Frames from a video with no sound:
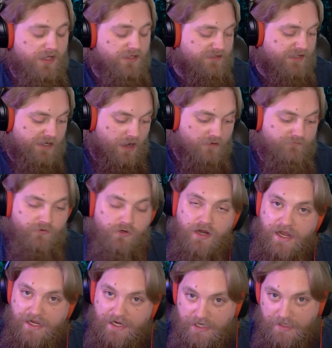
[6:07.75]
They offer
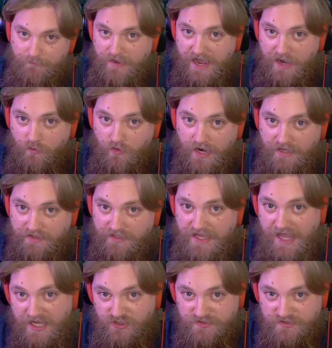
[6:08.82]
a power allocation